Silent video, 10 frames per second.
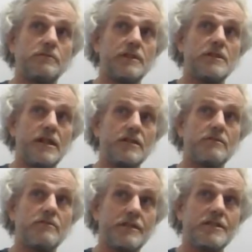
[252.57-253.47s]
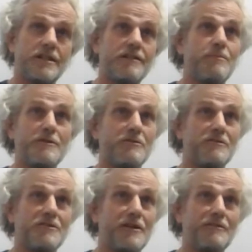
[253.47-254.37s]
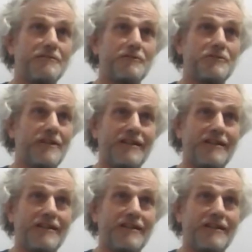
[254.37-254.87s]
stays, it depends on the stone, of course.